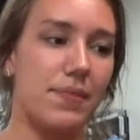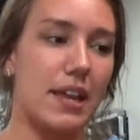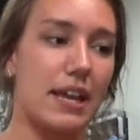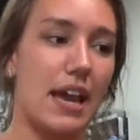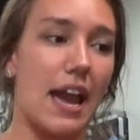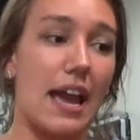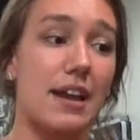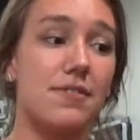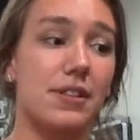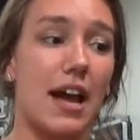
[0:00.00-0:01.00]

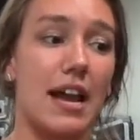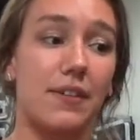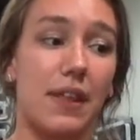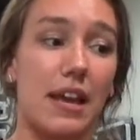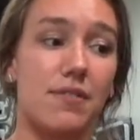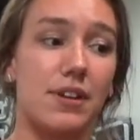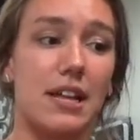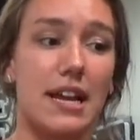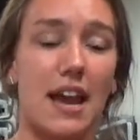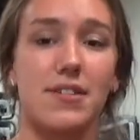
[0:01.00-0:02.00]
he
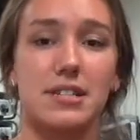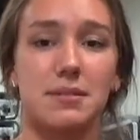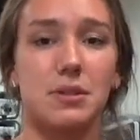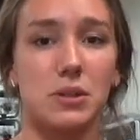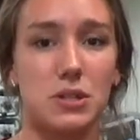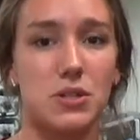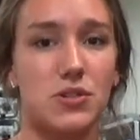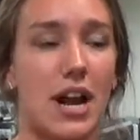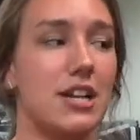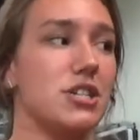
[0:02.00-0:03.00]
really gave us some good
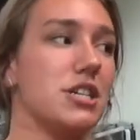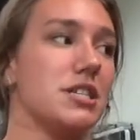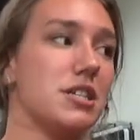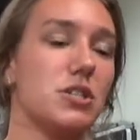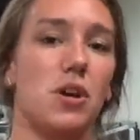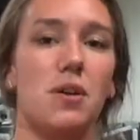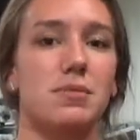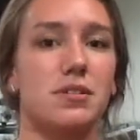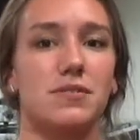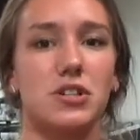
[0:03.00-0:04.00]
strategies in
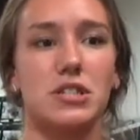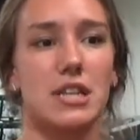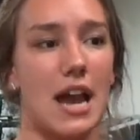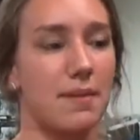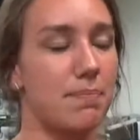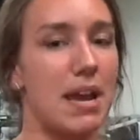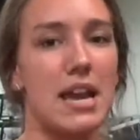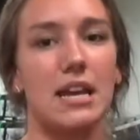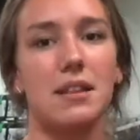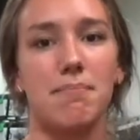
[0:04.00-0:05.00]
terms of just like
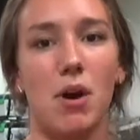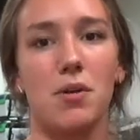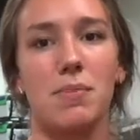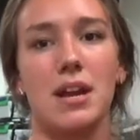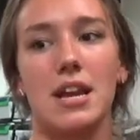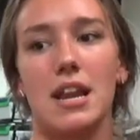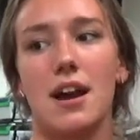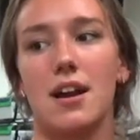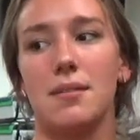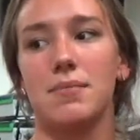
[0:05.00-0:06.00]
being in the moment,
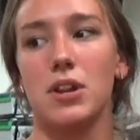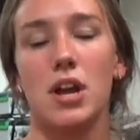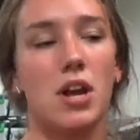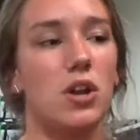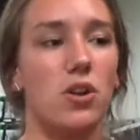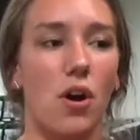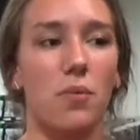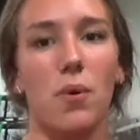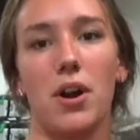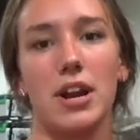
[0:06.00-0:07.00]

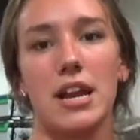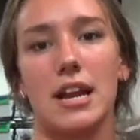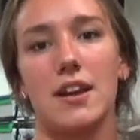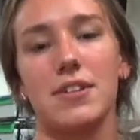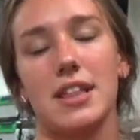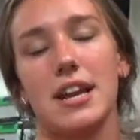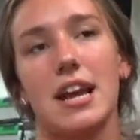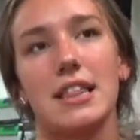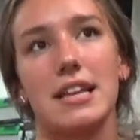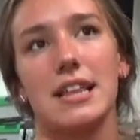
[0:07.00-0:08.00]
not worrying and everything. And I
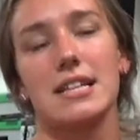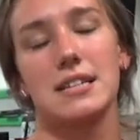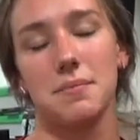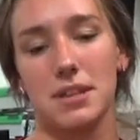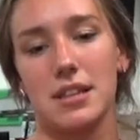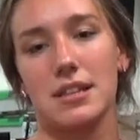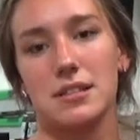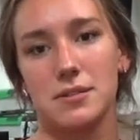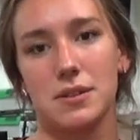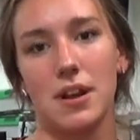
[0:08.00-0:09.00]
think that's something
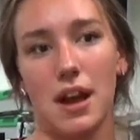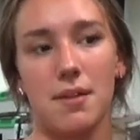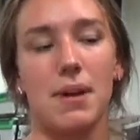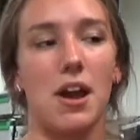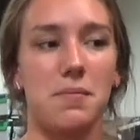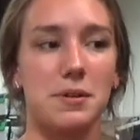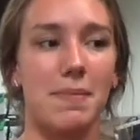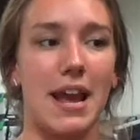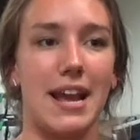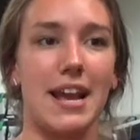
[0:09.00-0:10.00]
that's helped
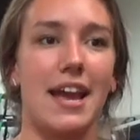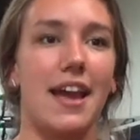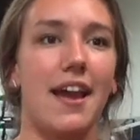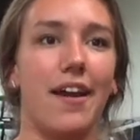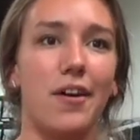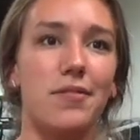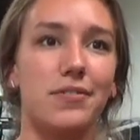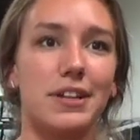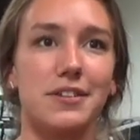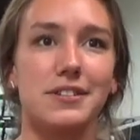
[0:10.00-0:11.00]
me, and
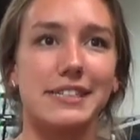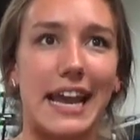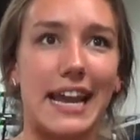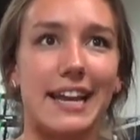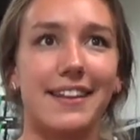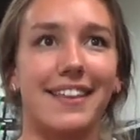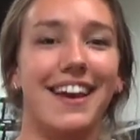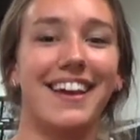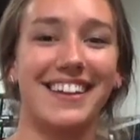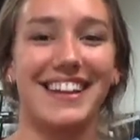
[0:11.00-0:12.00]
hopefully you'll see
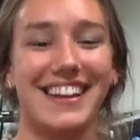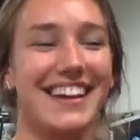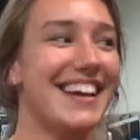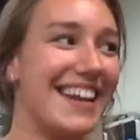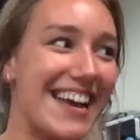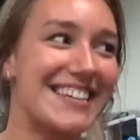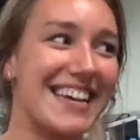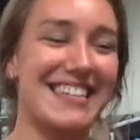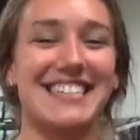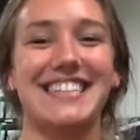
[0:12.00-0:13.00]
next
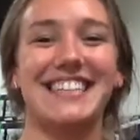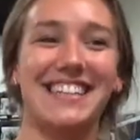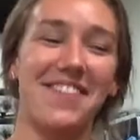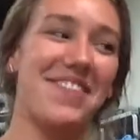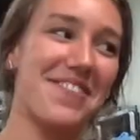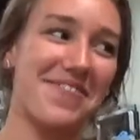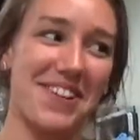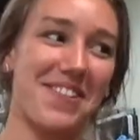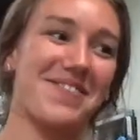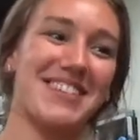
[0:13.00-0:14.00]
season that my free
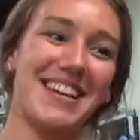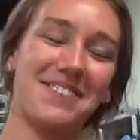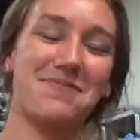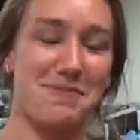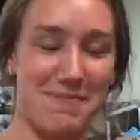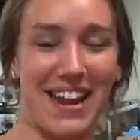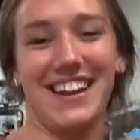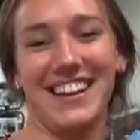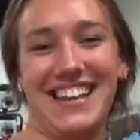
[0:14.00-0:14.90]
throw percentage will be better.